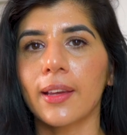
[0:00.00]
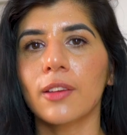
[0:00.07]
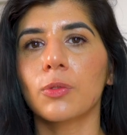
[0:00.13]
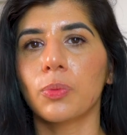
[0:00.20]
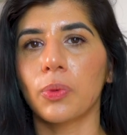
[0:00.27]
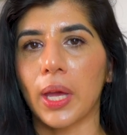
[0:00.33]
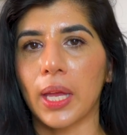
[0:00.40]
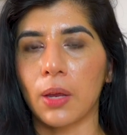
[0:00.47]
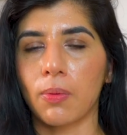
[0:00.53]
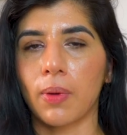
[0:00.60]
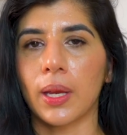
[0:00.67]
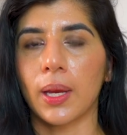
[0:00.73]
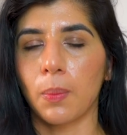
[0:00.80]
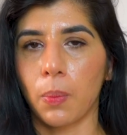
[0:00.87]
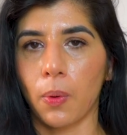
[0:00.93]
is very,
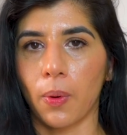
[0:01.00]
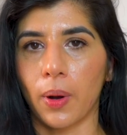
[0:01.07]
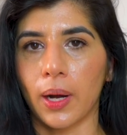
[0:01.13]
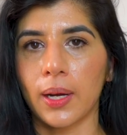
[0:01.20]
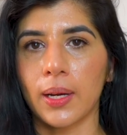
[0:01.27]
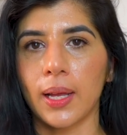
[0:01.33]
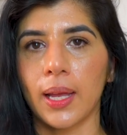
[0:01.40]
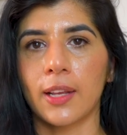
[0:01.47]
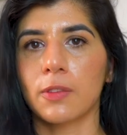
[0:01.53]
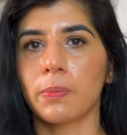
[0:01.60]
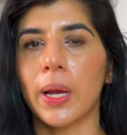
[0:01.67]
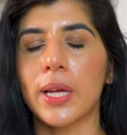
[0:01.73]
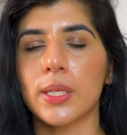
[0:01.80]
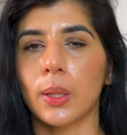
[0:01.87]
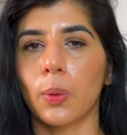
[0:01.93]
very important, and
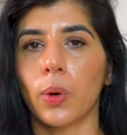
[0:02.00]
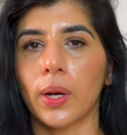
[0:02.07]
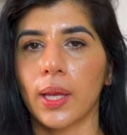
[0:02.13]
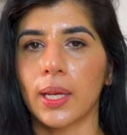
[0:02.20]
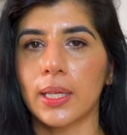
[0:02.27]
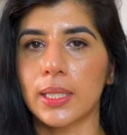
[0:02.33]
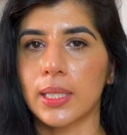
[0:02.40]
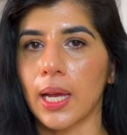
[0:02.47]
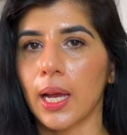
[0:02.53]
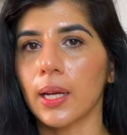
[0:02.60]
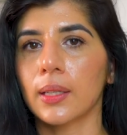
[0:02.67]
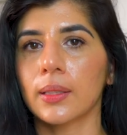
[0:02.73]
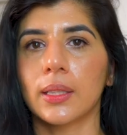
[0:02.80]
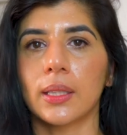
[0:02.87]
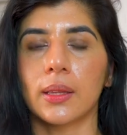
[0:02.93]
especially working in tech,
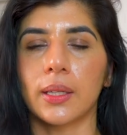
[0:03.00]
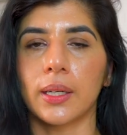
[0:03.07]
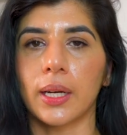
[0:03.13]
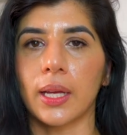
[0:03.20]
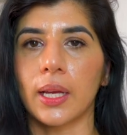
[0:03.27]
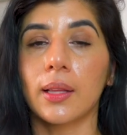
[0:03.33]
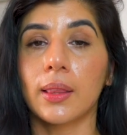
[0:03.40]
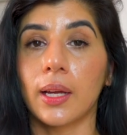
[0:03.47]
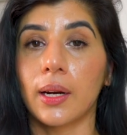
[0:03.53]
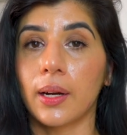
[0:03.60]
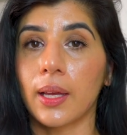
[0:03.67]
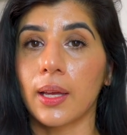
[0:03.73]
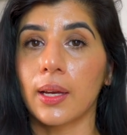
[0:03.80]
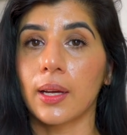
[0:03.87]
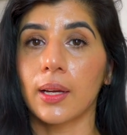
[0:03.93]
the
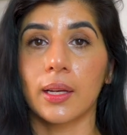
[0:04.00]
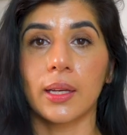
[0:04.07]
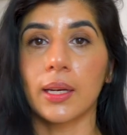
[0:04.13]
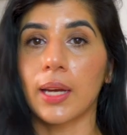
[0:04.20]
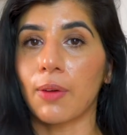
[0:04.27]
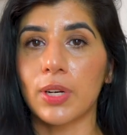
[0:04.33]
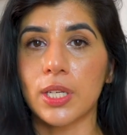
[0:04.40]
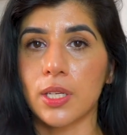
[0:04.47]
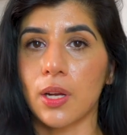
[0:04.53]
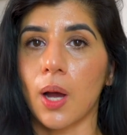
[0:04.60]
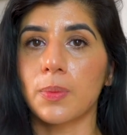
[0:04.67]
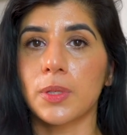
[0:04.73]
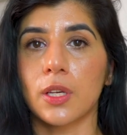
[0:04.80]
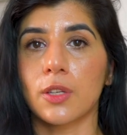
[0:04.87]
learning never stops.